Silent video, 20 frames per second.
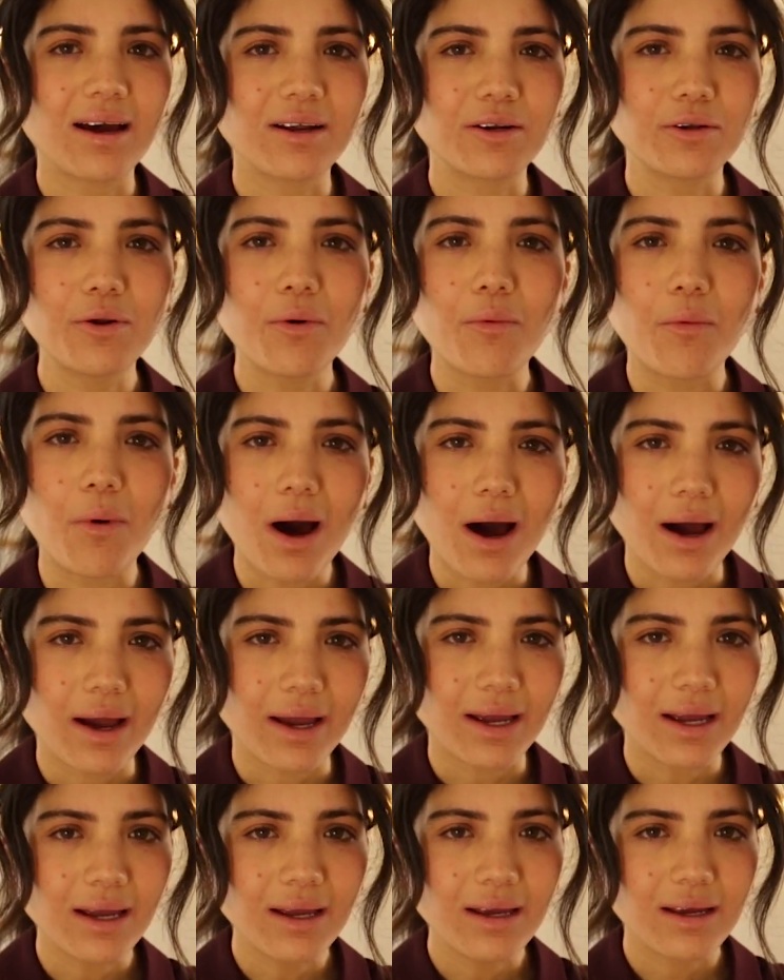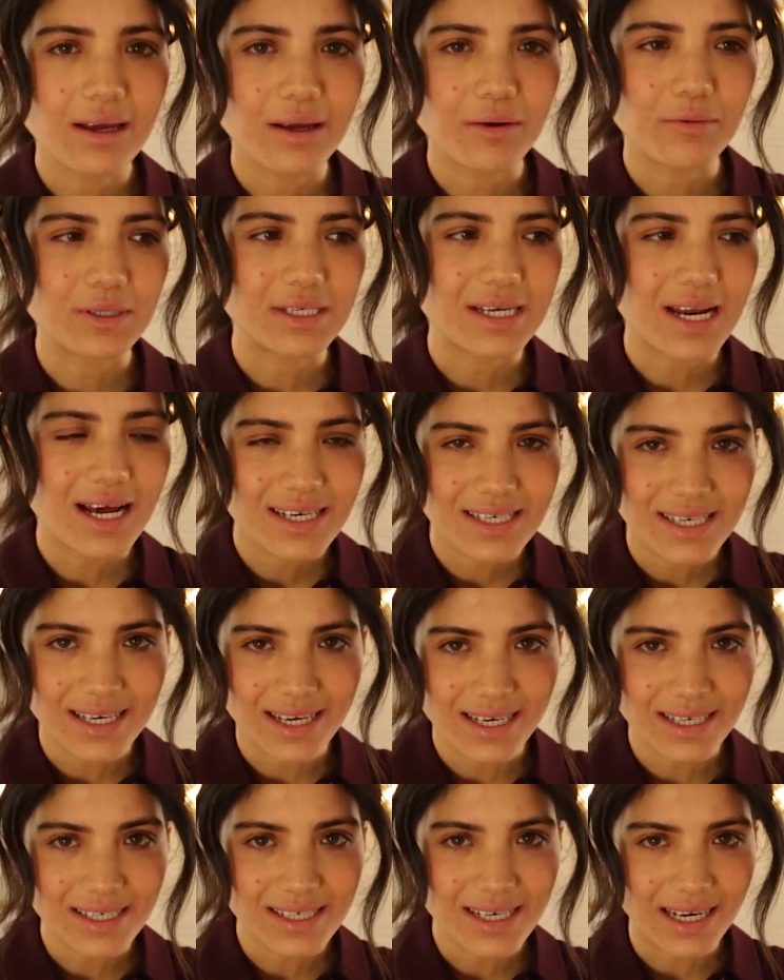I don't know why, it was an
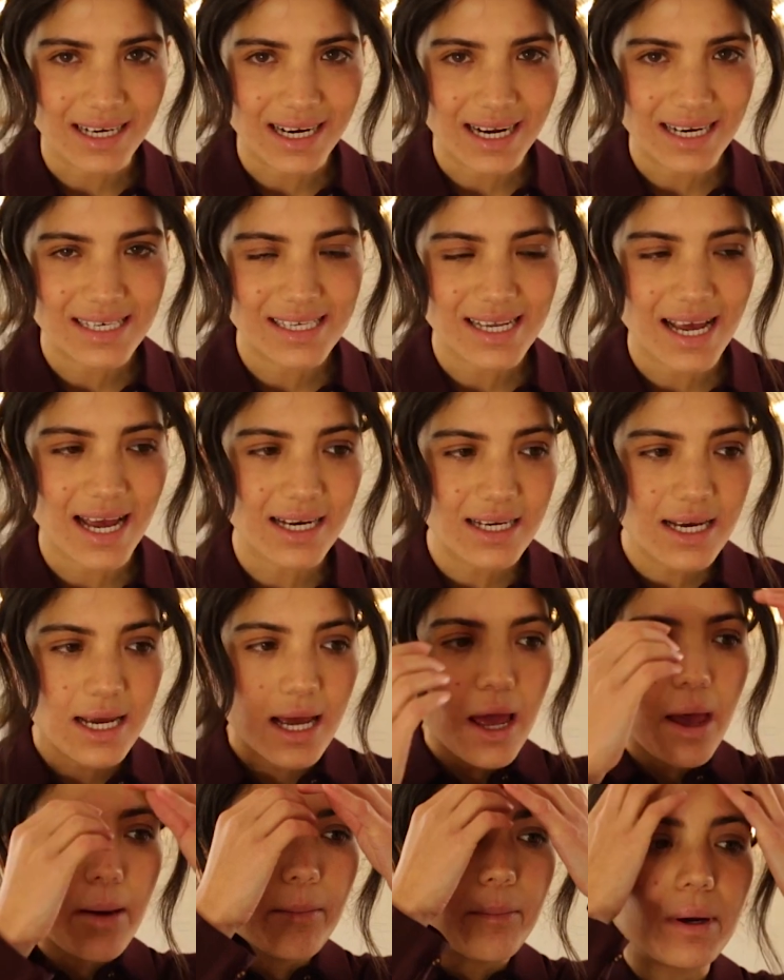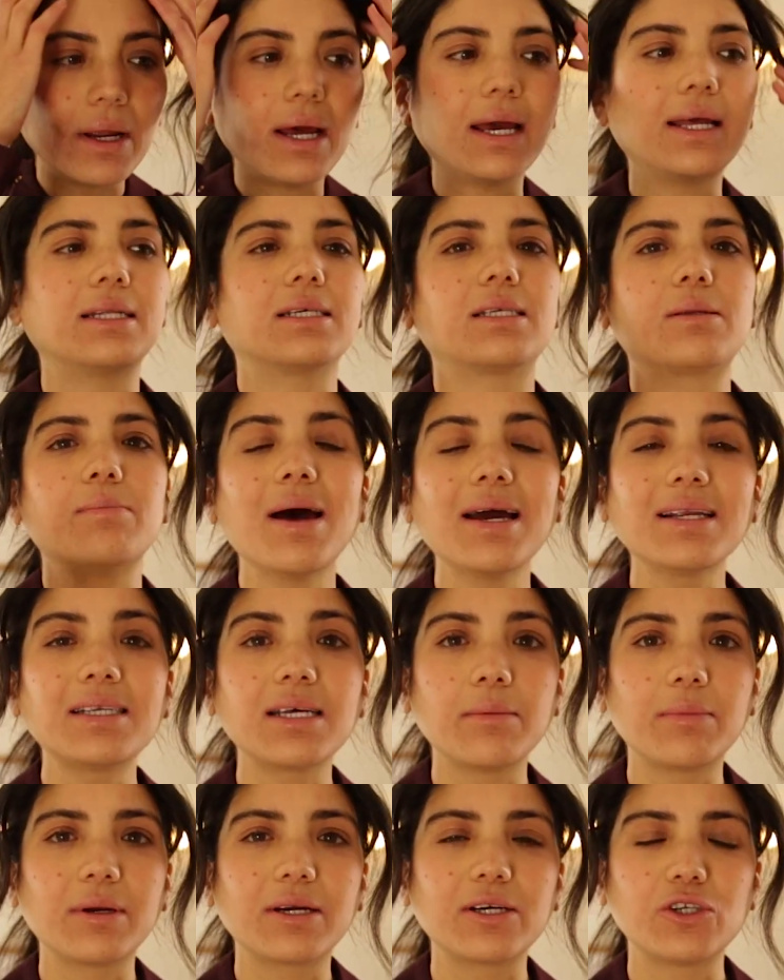accident like I said, but it doesn't
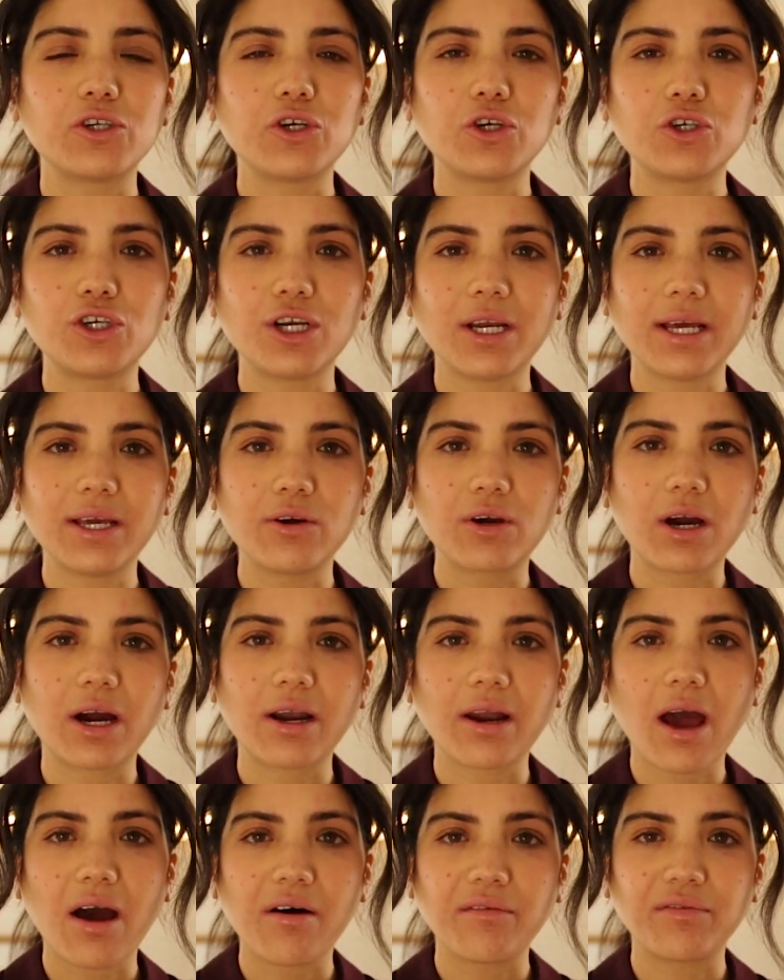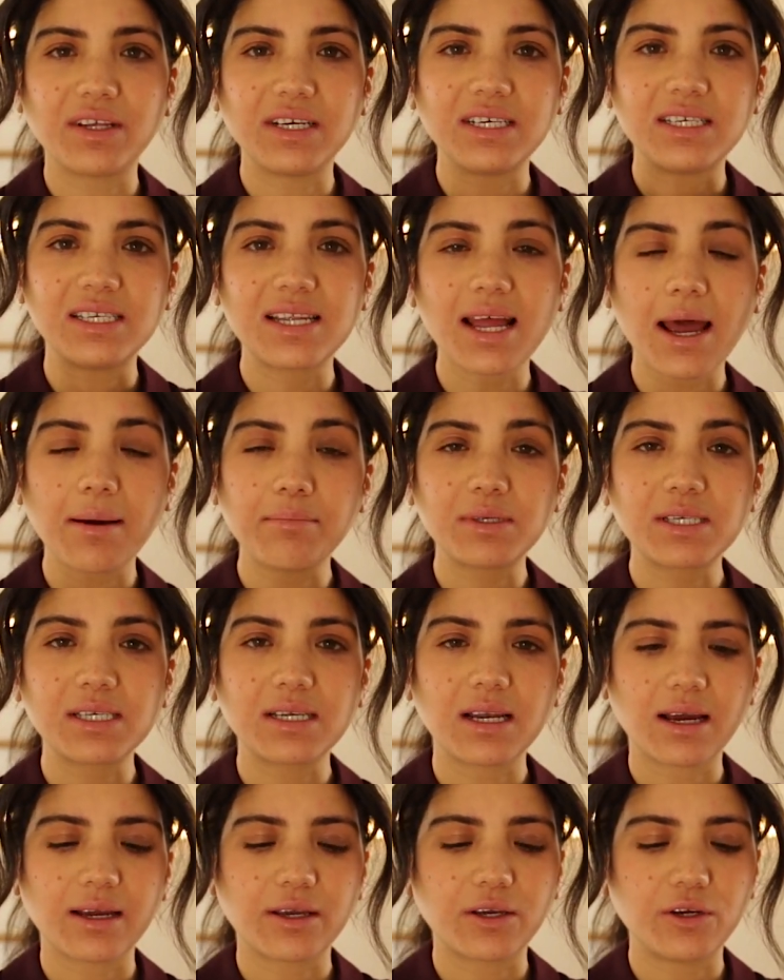matter because usually you kind of have these steps,
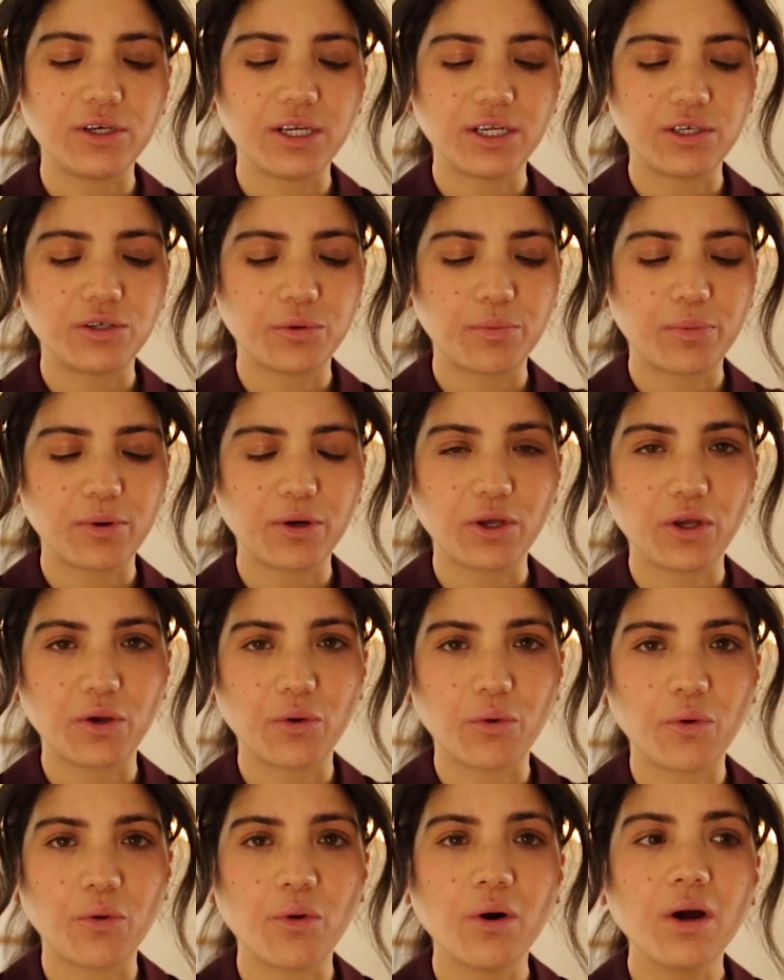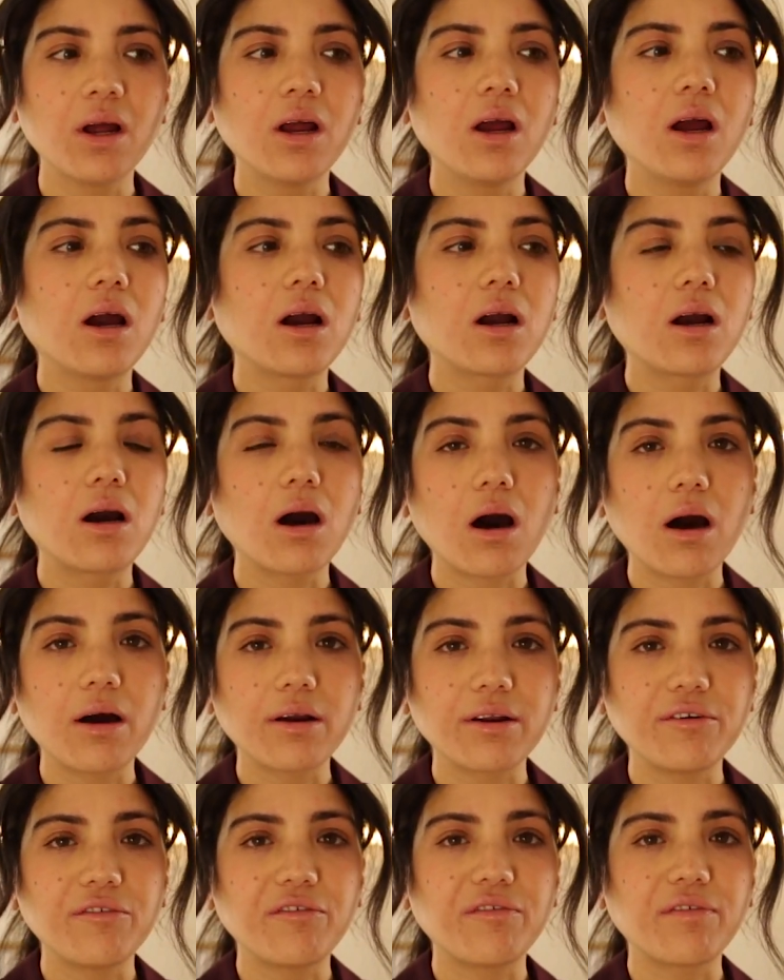like you need to put your
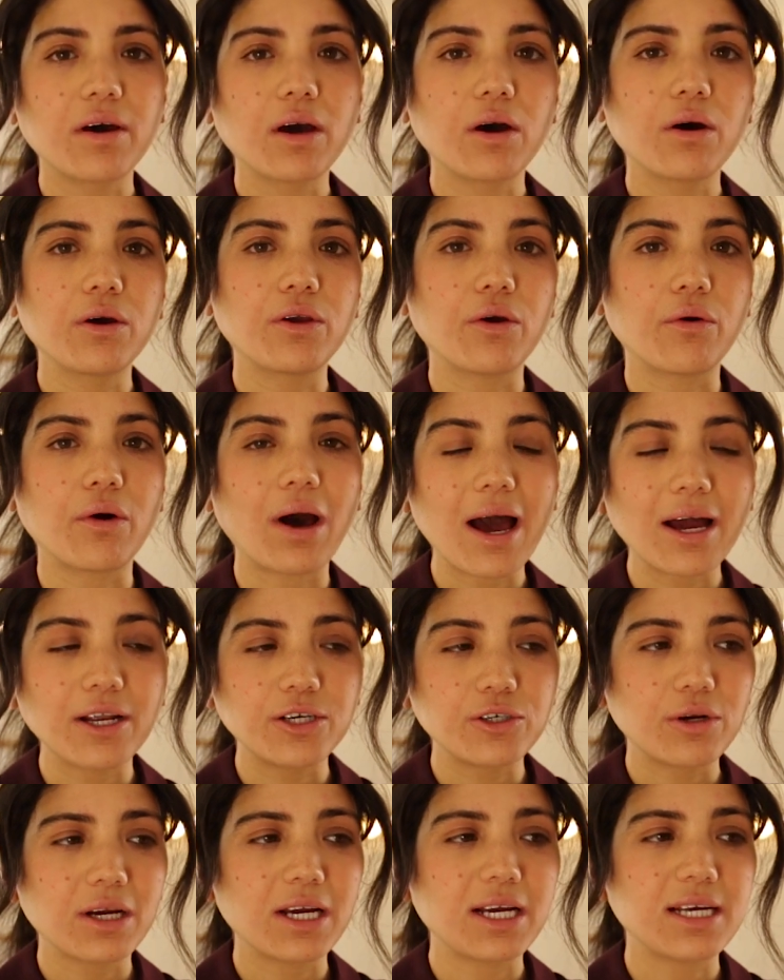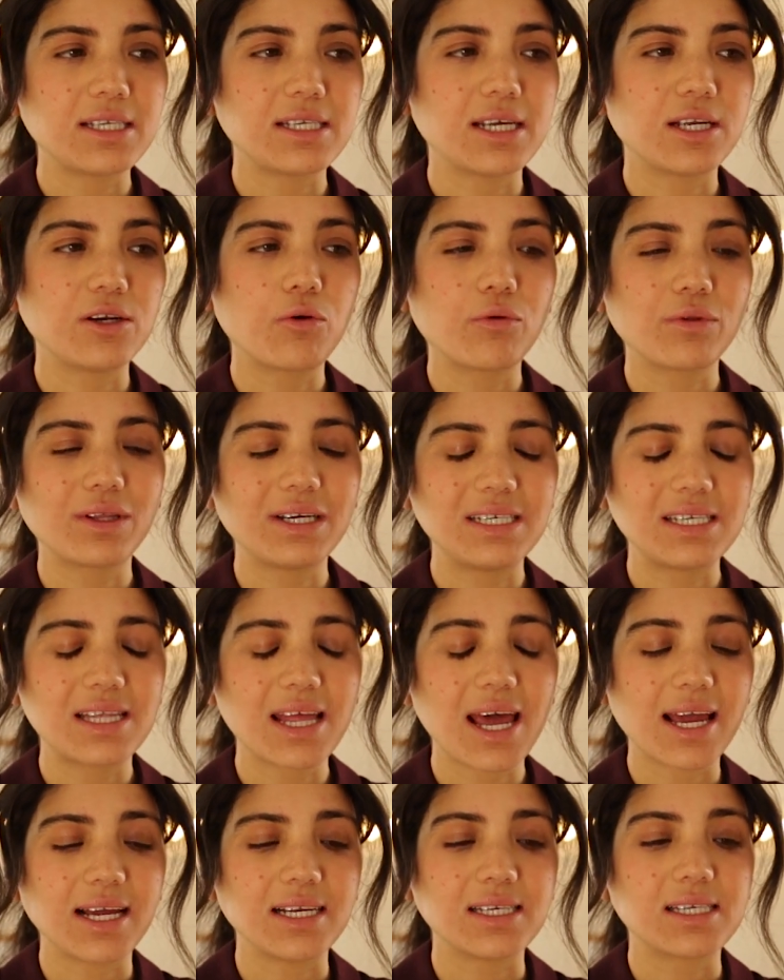card info, your address and all these
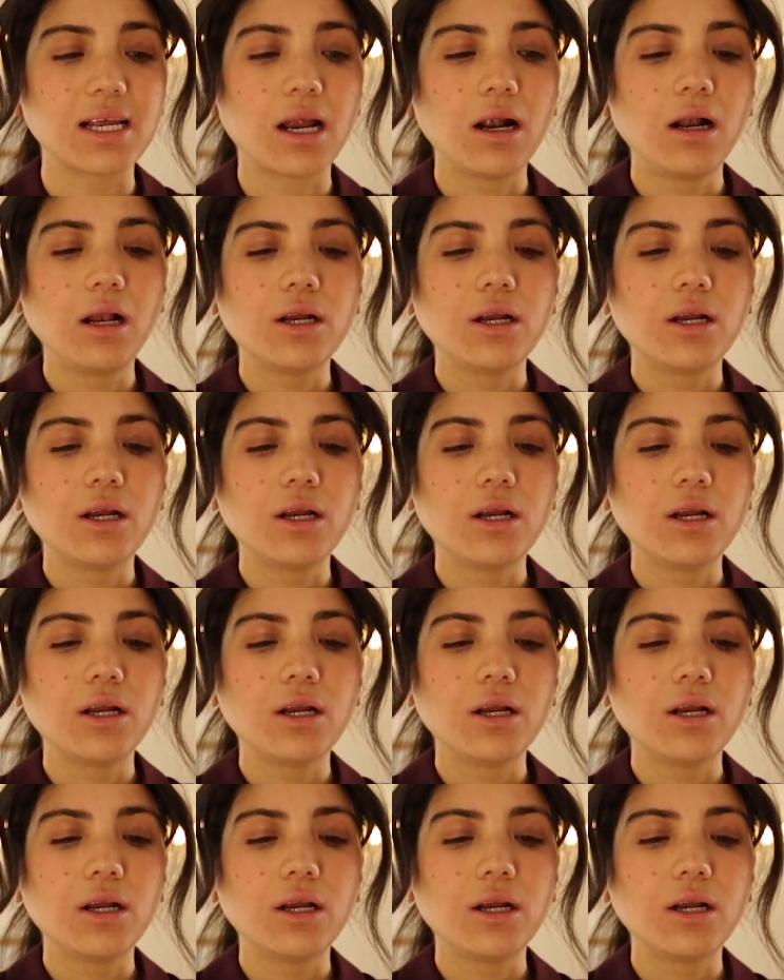things.